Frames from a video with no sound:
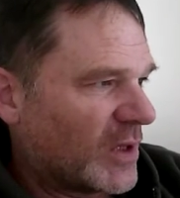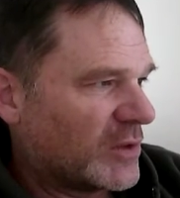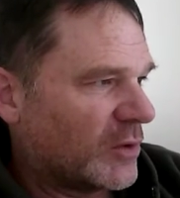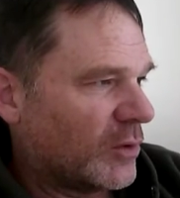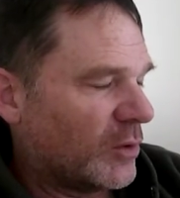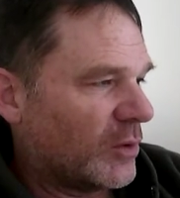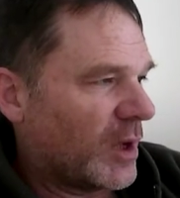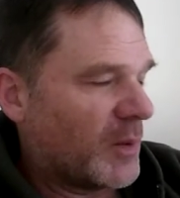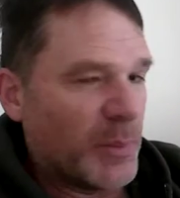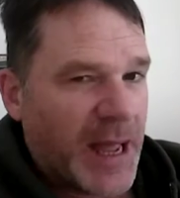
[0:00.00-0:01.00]
to
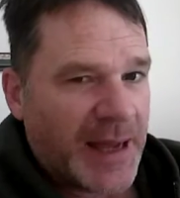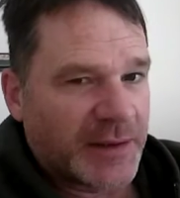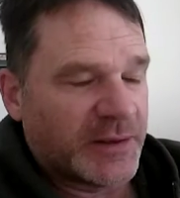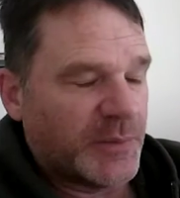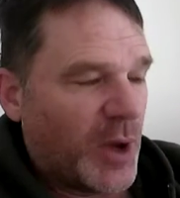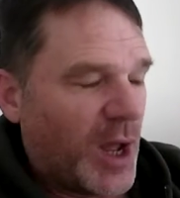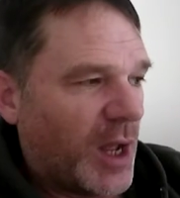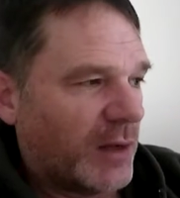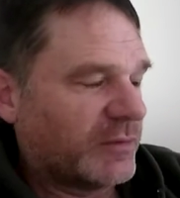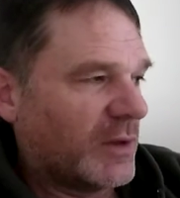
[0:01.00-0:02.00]
uh, back them
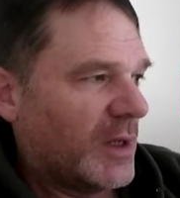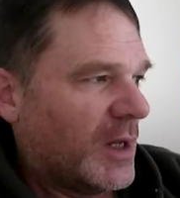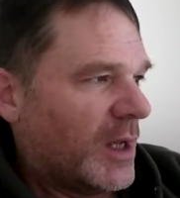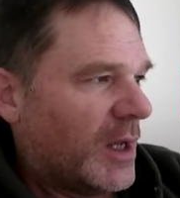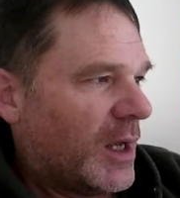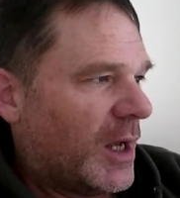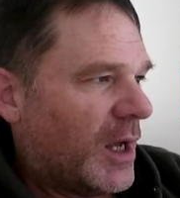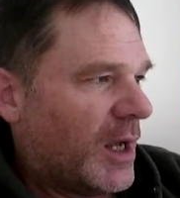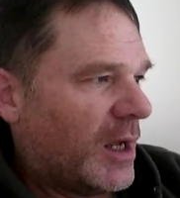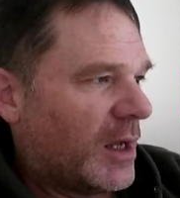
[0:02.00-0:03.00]
off,
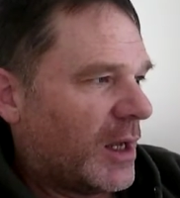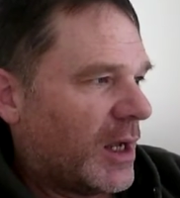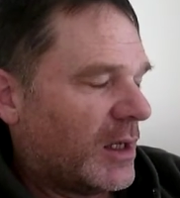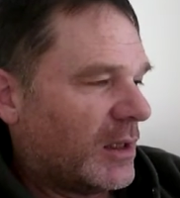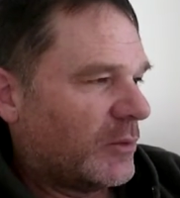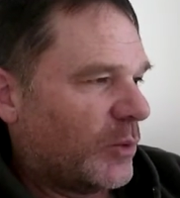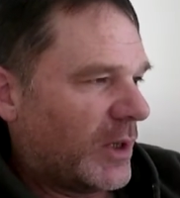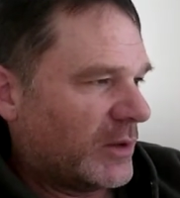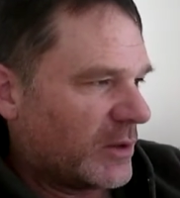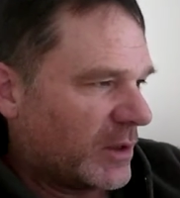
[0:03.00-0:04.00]
uh, I
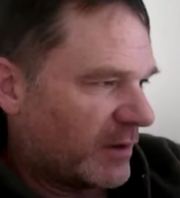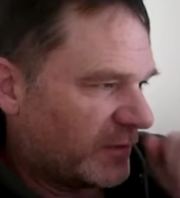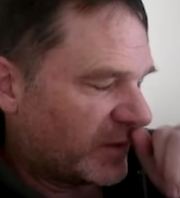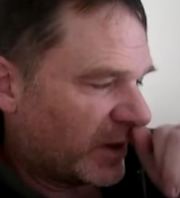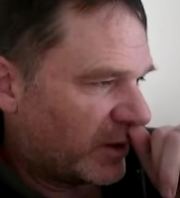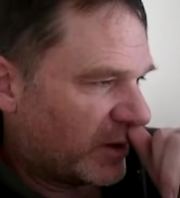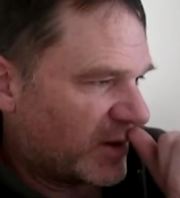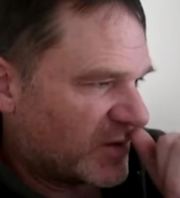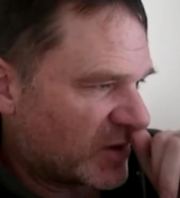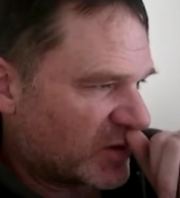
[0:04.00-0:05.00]
wonder if there
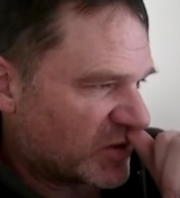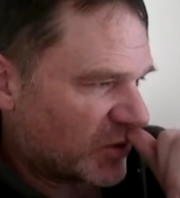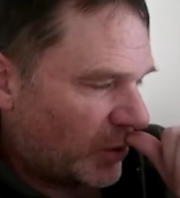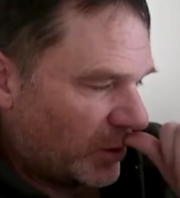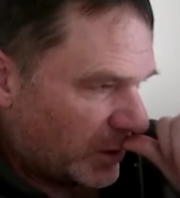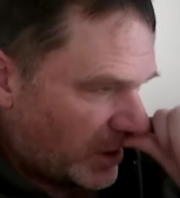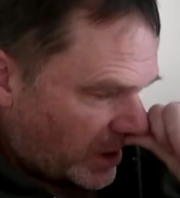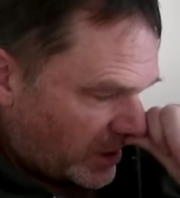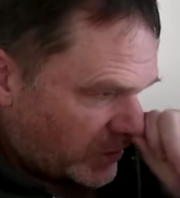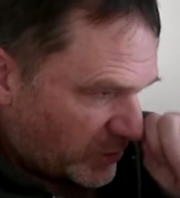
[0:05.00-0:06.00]
is a soul
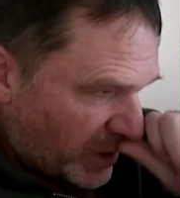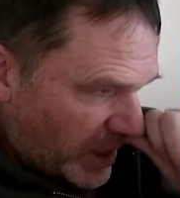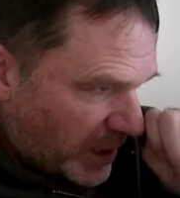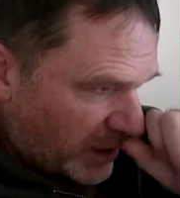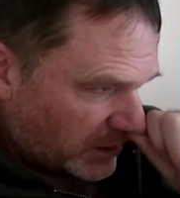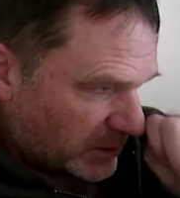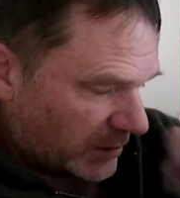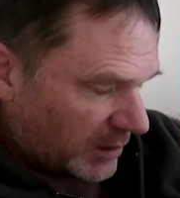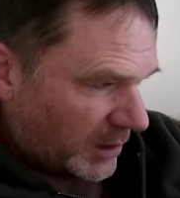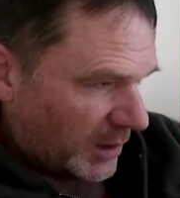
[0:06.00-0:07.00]
contract
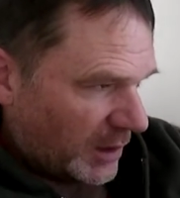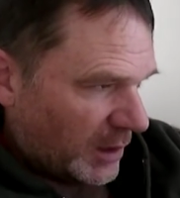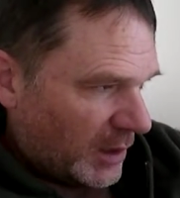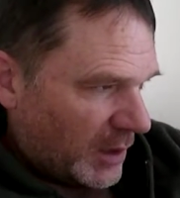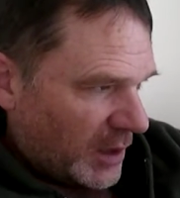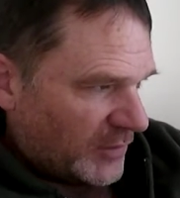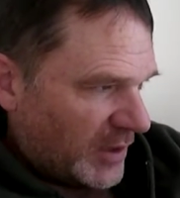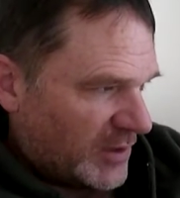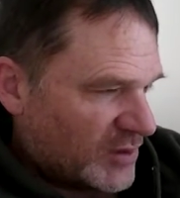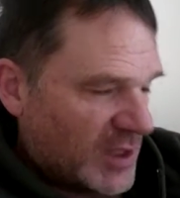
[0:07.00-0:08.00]

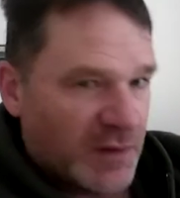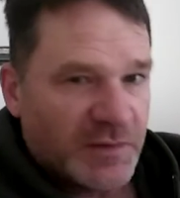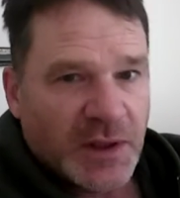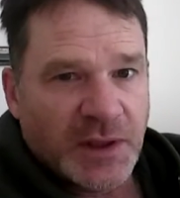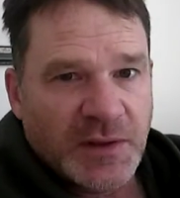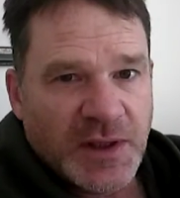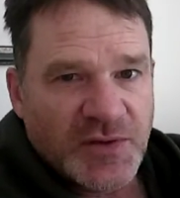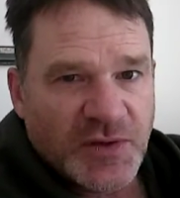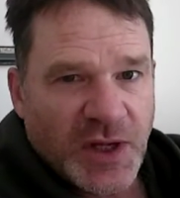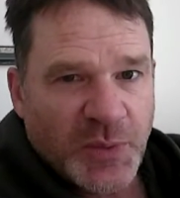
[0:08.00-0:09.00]
that is giving
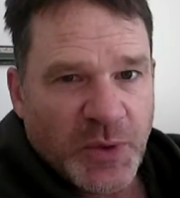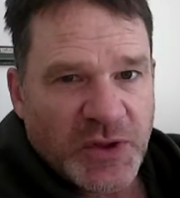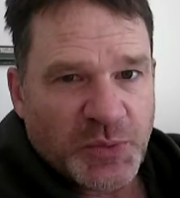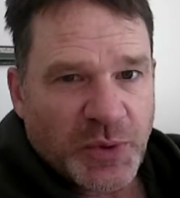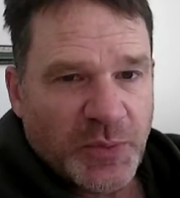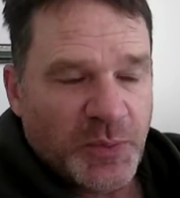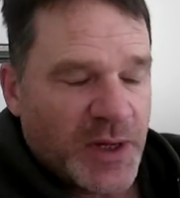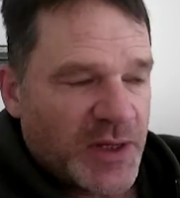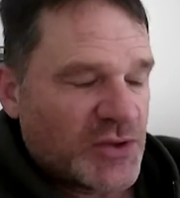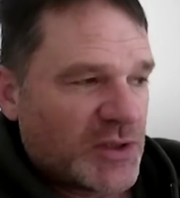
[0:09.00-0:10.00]
these demons
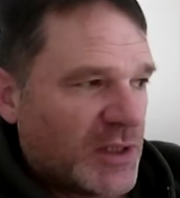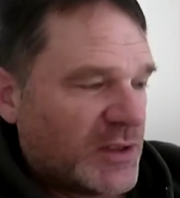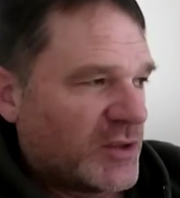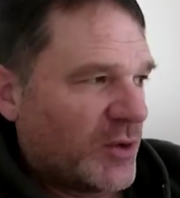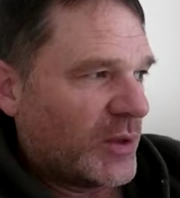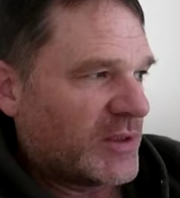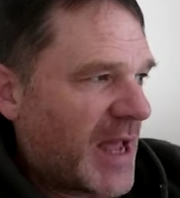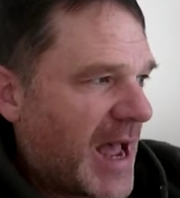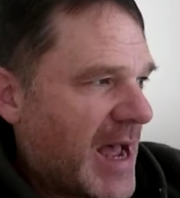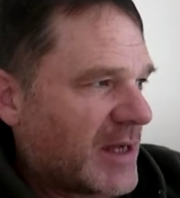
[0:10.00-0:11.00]
permission to
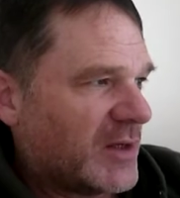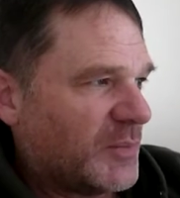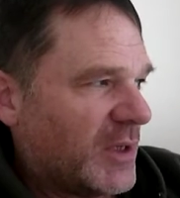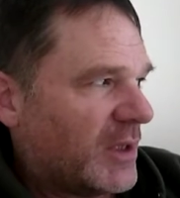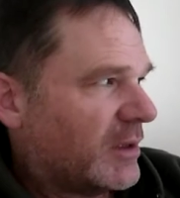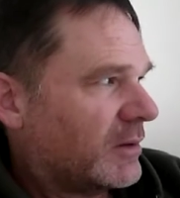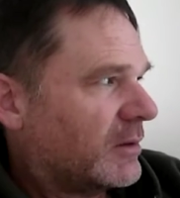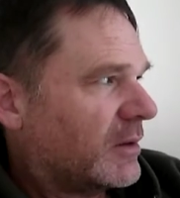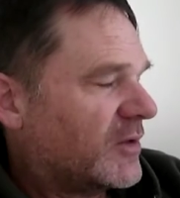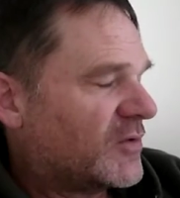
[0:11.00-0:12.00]
attack me.
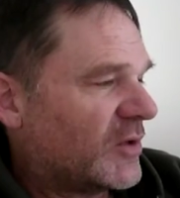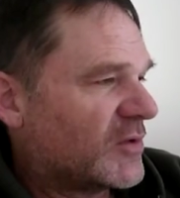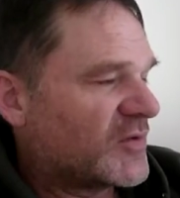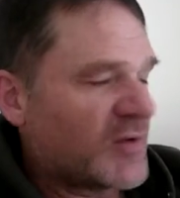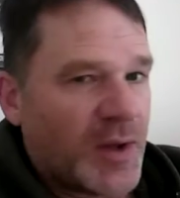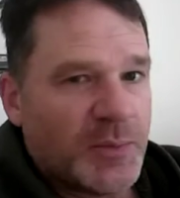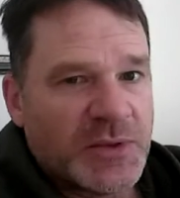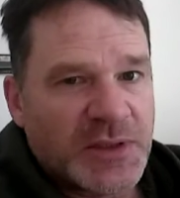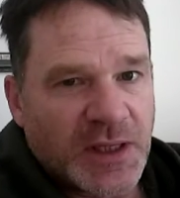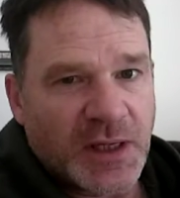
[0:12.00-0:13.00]
Is there
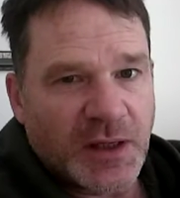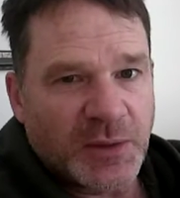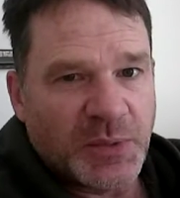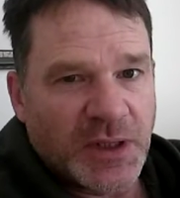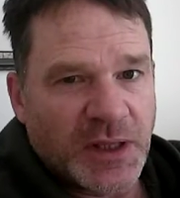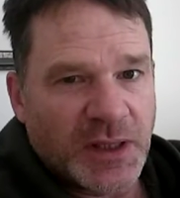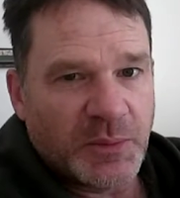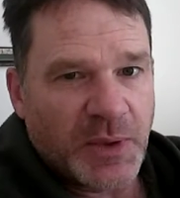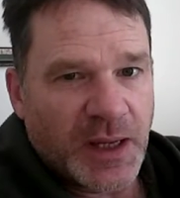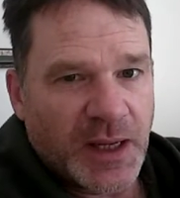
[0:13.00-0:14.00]
some deal
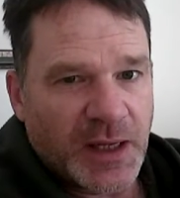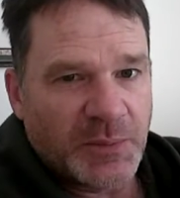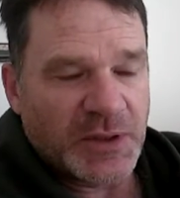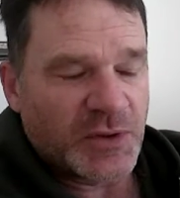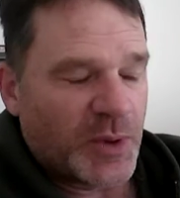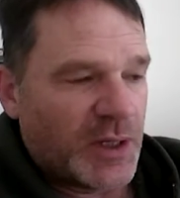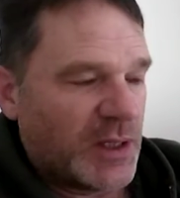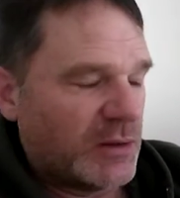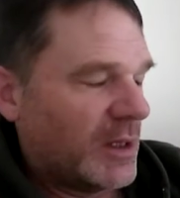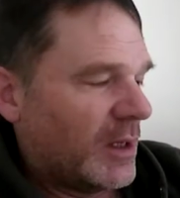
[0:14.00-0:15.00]
being made
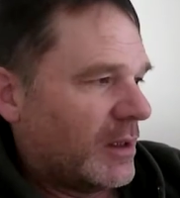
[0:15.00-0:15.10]
between,